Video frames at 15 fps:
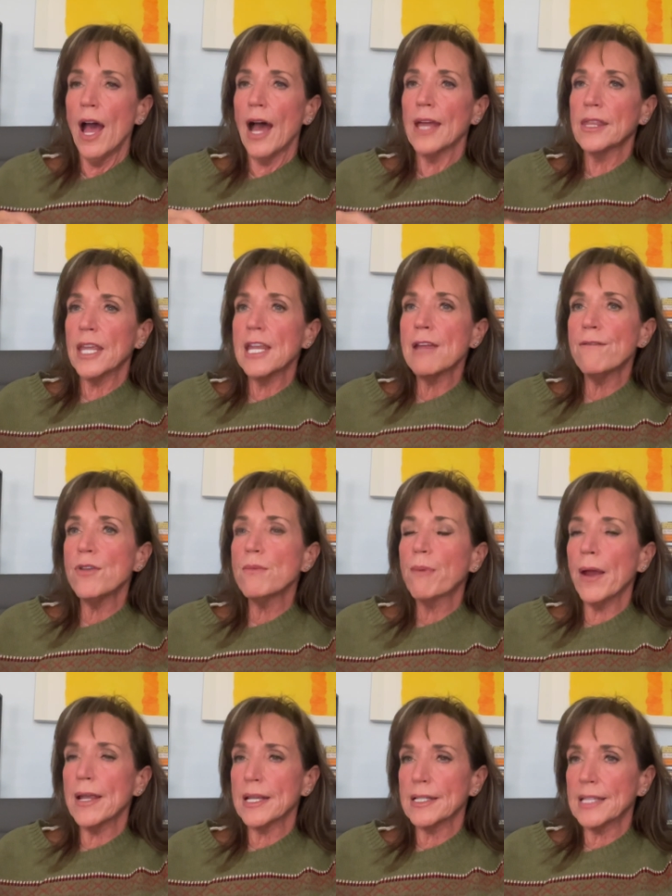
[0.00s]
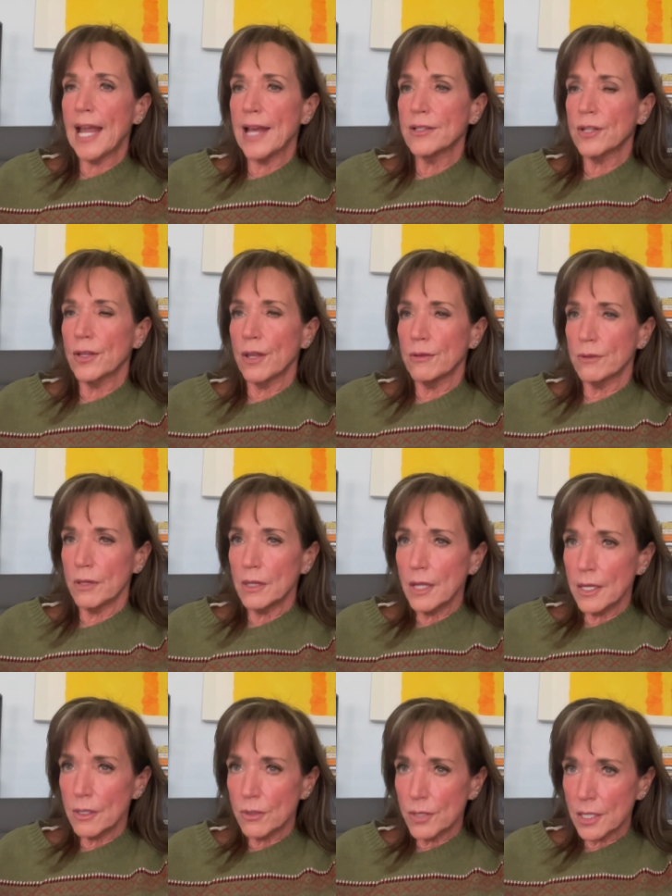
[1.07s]
I think if you break it down to those
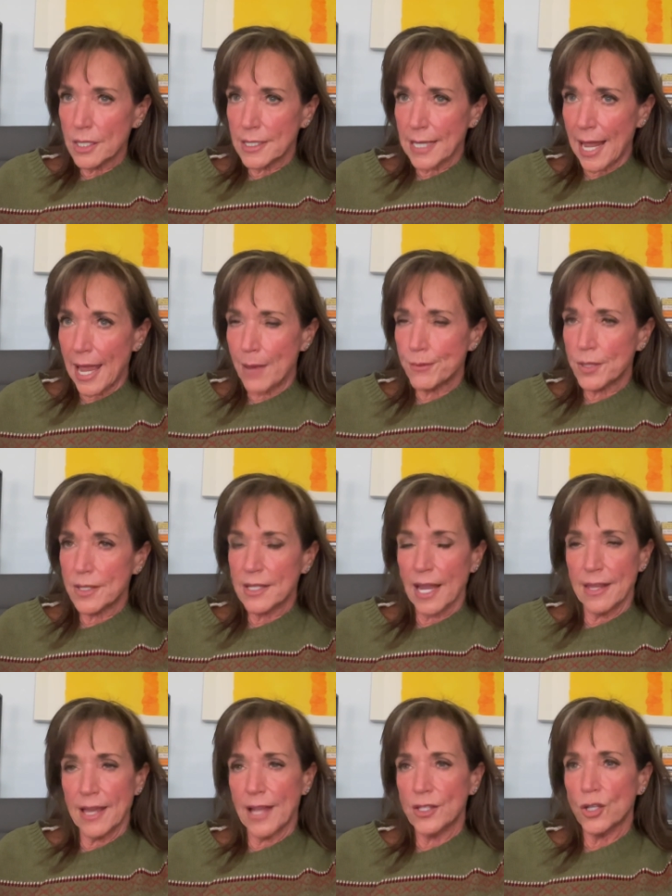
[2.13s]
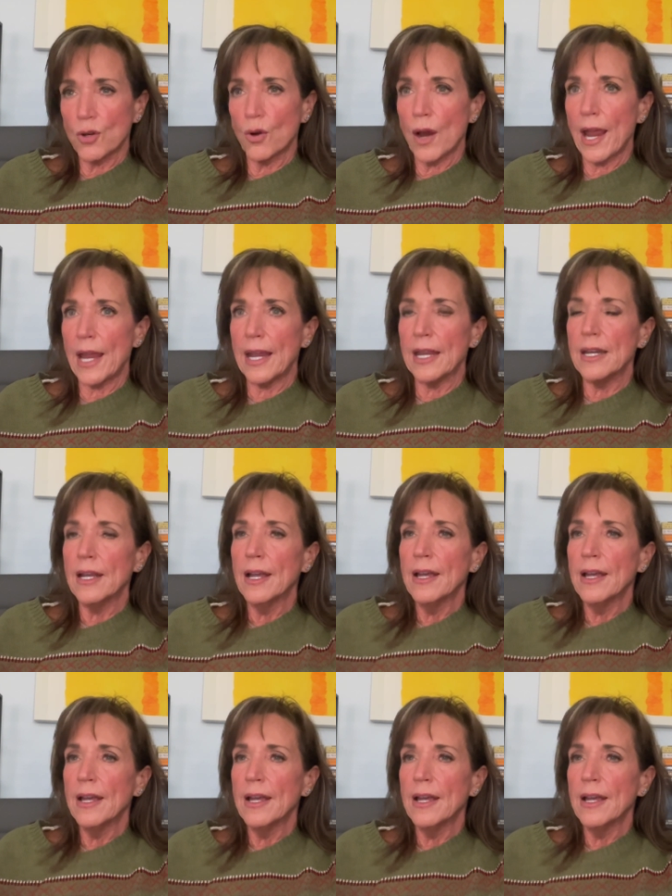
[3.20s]
little steps and say, that's great,